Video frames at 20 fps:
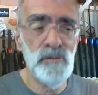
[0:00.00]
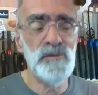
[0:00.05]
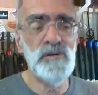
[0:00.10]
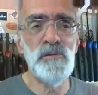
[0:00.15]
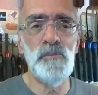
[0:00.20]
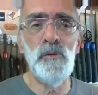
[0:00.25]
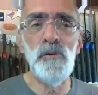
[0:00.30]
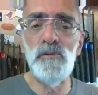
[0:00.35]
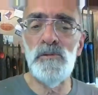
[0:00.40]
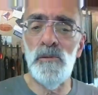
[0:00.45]
I
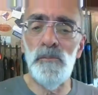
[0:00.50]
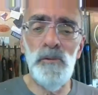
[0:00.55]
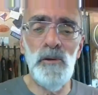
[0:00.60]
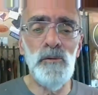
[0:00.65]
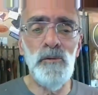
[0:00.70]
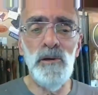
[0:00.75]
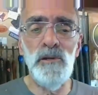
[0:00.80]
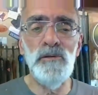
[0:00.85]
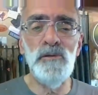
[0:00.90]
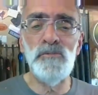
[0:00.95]
suppose it'd be
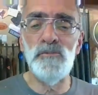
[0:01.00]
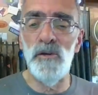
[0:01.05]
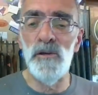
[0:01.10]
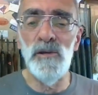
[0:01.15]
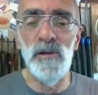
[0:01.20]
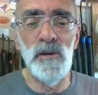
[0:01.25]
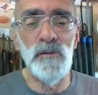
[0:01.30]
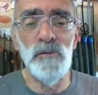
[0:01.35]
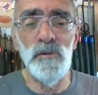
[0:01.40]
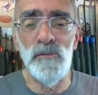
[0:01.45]
okay to
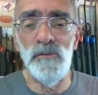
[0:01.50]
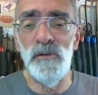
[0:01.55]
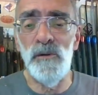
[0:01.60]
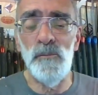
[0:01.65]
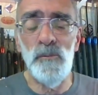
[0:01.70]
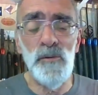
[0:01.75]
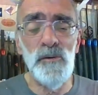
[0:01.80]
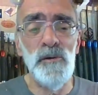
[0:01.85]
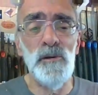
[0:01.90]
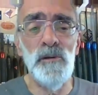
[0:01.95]
drink out of
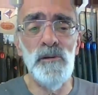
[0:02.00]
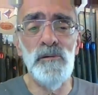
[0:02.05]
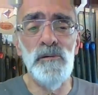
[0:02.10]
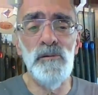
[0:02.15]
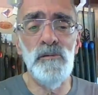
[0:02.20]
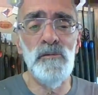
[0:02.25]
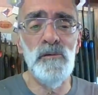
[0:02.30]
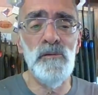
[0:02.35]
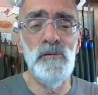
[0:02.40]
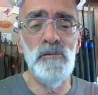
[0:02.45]
them, wouldn't it?
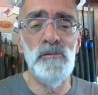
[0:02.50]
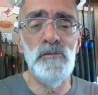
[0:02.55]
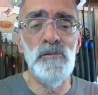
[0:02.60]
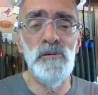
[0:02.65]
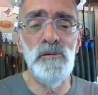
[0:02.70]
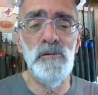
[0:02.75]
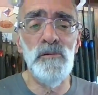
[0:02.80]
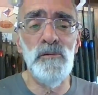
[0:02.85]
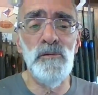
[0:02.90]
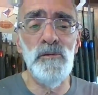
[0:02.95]
To,
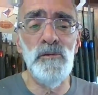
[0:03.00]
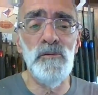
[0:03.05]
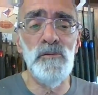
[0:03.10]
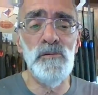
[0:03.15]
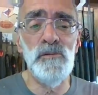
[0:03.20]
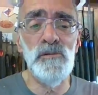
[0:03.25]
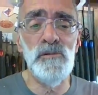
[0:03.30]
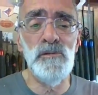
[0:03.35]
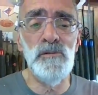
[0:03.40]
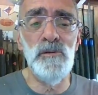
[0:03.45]
to
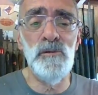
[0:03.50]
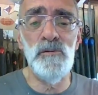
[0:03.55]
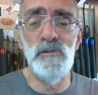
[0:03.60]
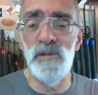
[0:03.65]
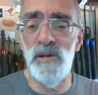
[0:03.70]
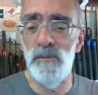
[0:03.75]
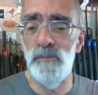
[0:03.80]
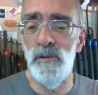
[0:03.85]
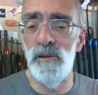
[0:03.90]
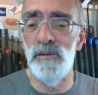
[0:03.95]
use use
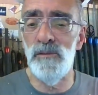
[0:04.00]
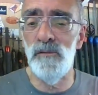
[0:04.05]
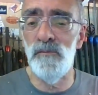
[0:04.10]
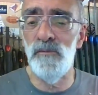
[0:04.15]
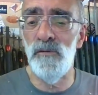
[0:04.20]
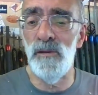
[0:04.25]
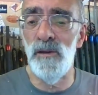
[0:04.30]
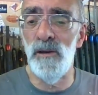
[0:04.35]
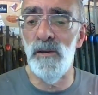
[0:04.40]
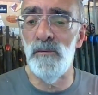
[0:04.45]
that method
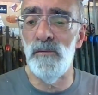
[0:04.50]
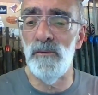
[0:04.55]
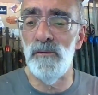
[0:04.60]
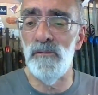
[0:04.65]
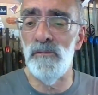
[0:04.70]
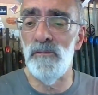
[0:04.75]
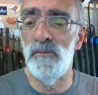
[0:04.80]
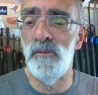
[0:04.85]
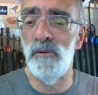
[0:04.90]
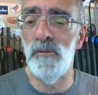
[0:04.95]
for that,
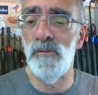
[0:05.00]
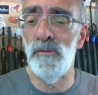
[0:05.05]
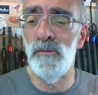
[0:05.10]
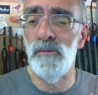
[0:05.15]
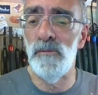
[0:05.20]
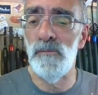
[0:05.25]
Rod.